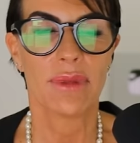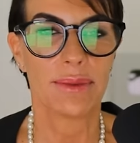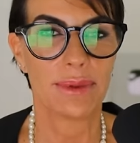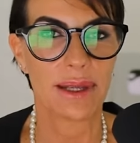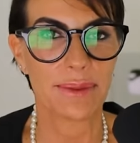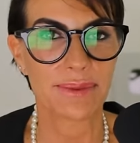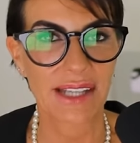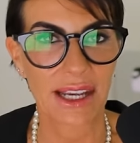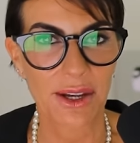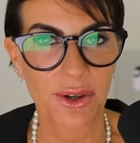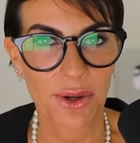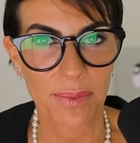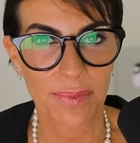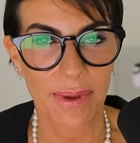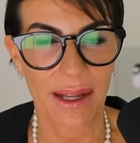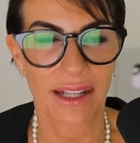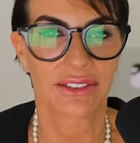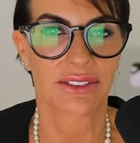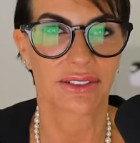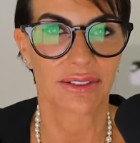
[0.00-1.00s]
maybe
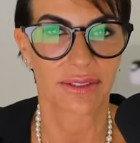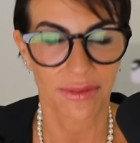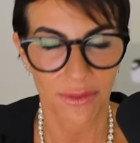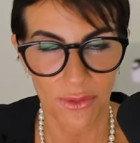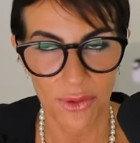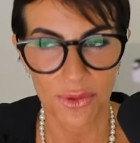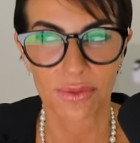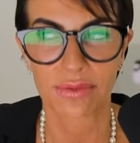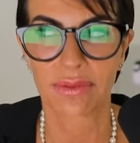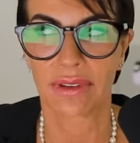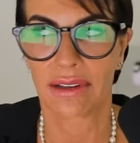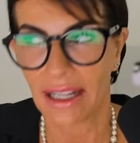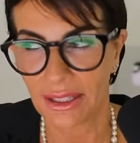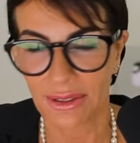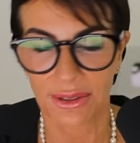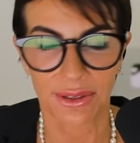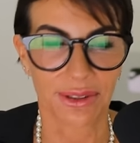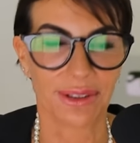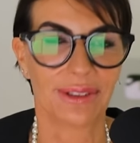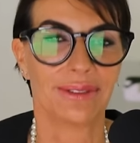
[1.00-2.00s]
psychopath. I
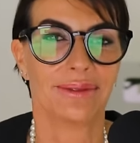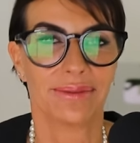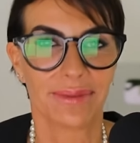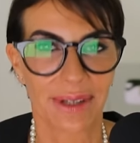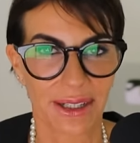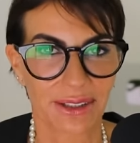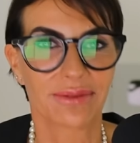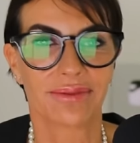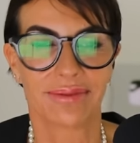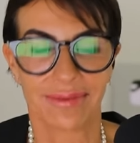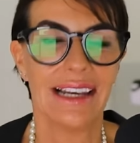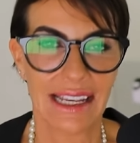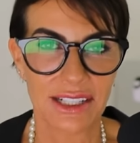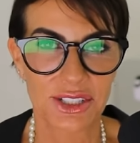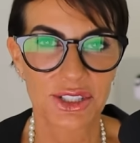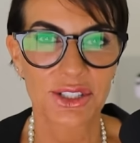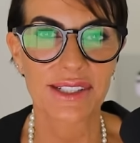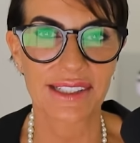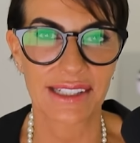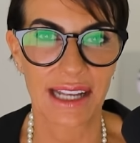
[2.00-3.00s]
don't know, but
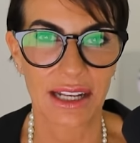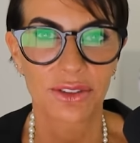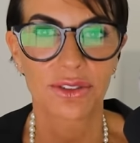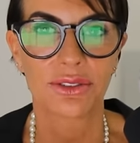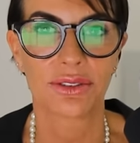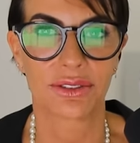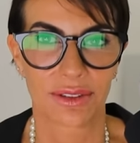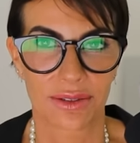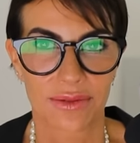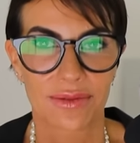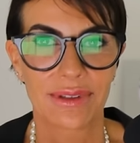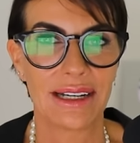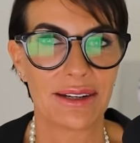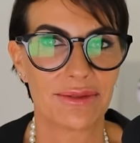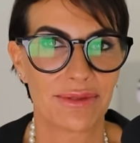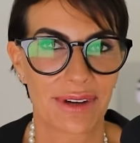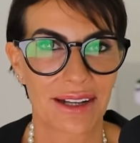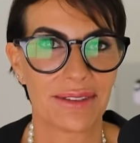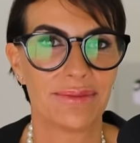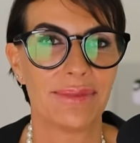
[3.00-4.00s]
let's just say to the
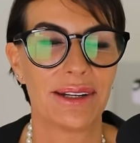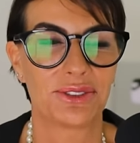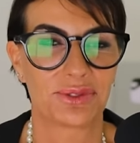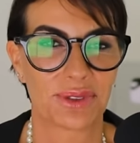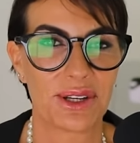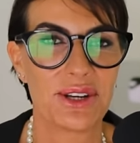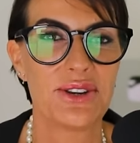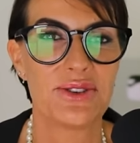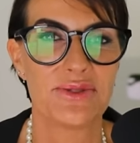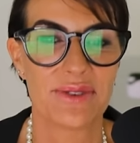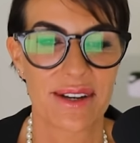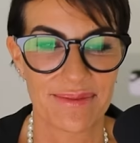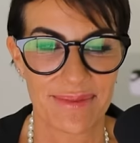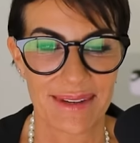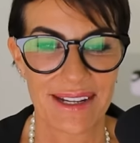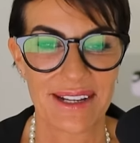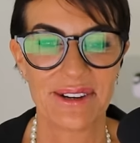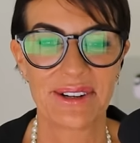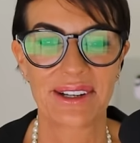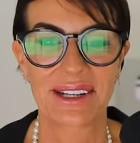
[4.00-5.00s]
real one between you and
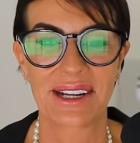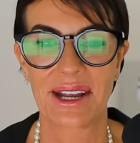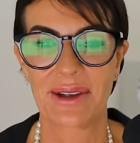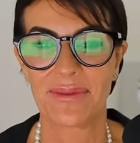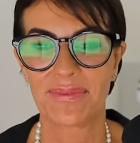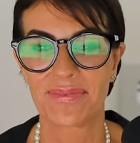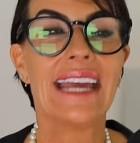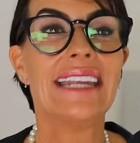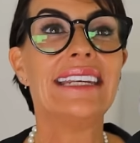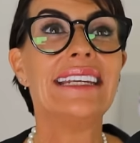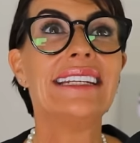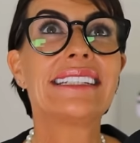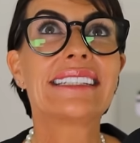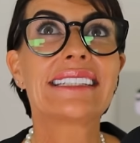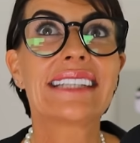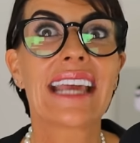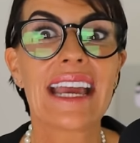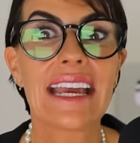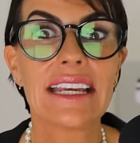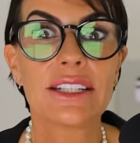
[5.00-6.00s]
me, okay? And he
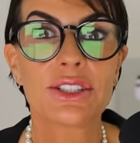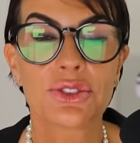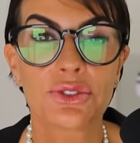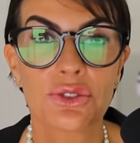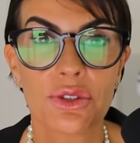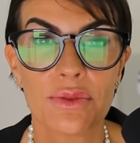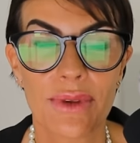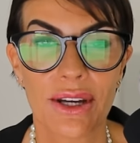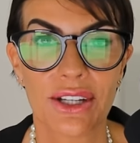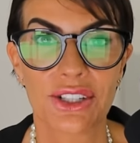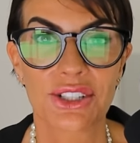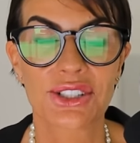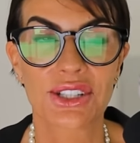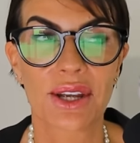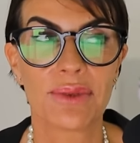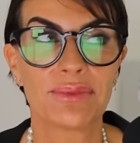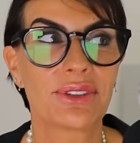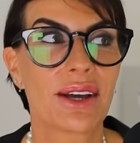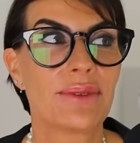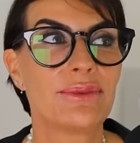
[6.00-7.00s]
says too much.
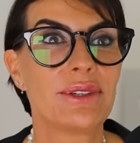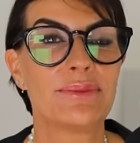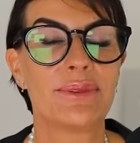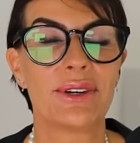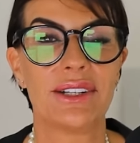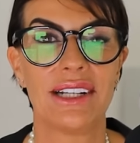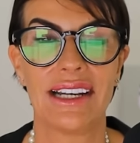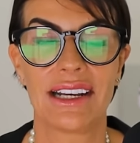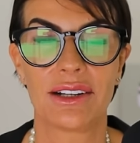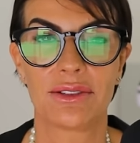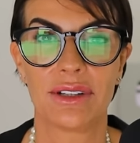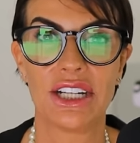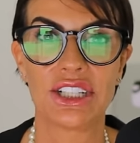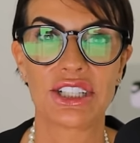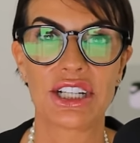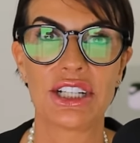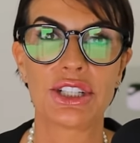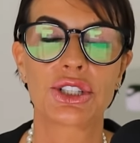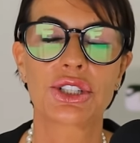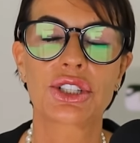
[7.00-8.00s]
Sometimes the body
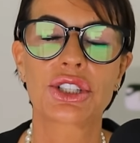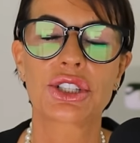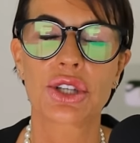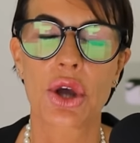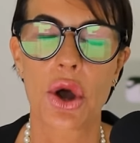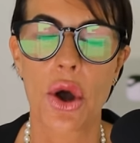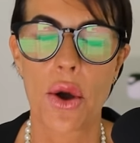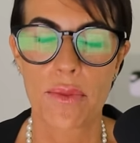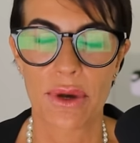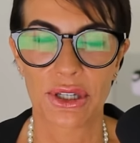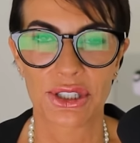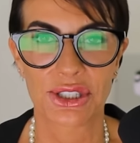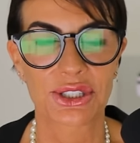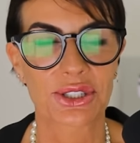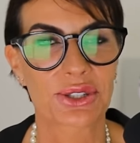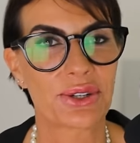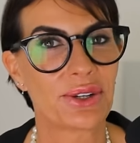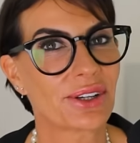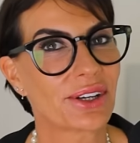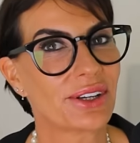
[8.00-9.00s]
language is so much
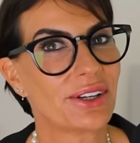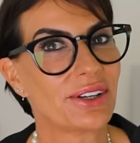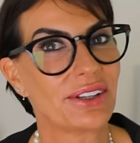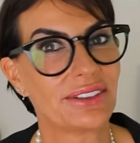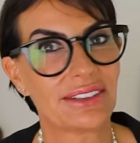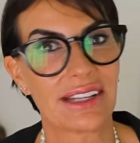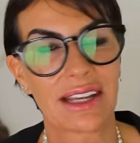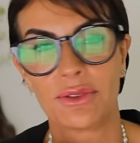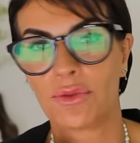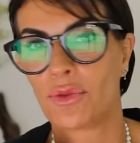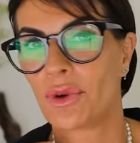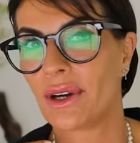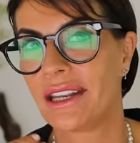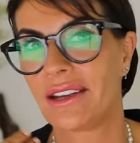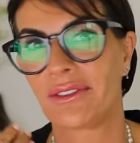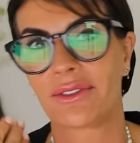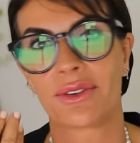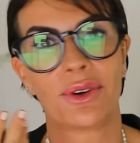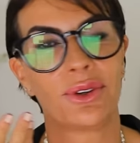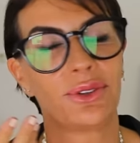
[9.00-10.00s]
stronger than
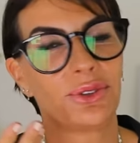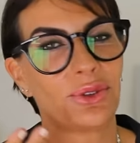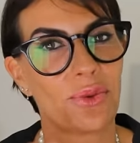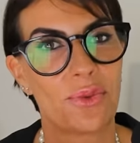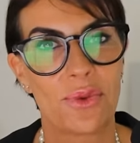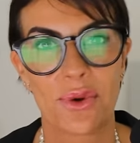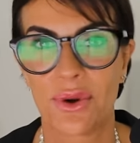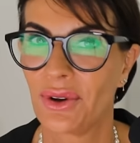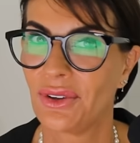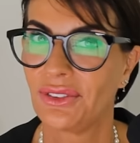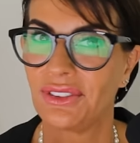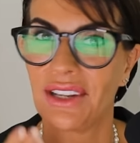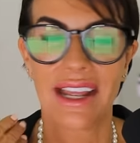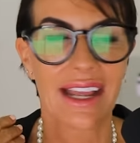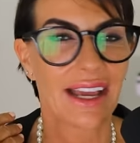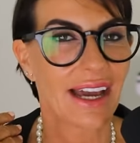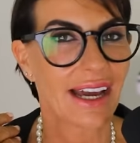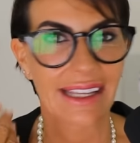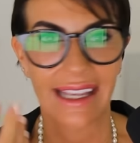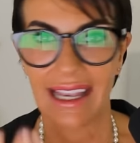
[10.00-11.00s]
whatever the word
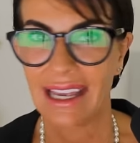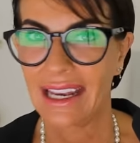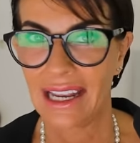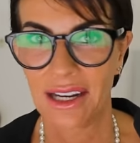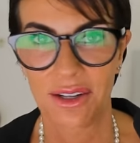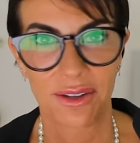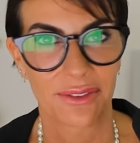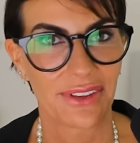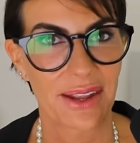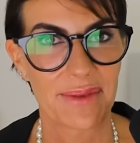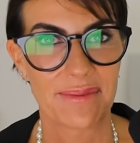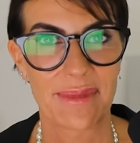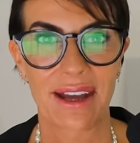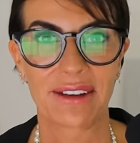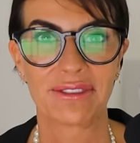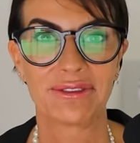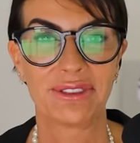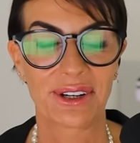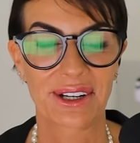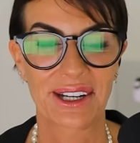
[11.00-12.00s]
I get out of their mouth,